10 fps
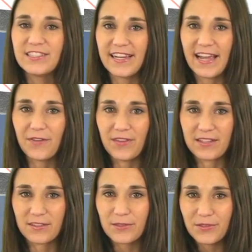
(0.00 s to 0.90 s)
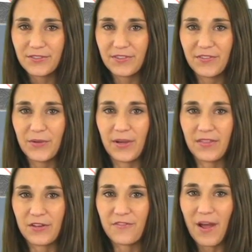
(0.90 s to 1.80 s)
Check out the exclusive review
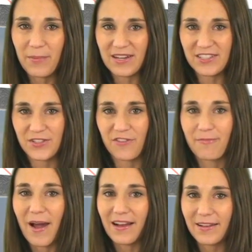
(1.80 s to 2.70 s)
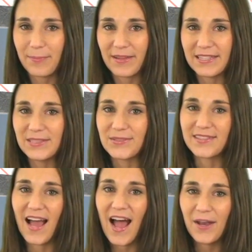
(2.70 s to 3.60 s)
in the November issue of Model Airplane
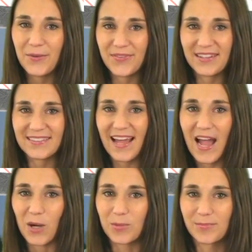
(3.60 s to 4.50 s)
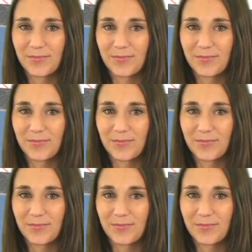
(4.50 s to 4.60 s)
News on newsstands now.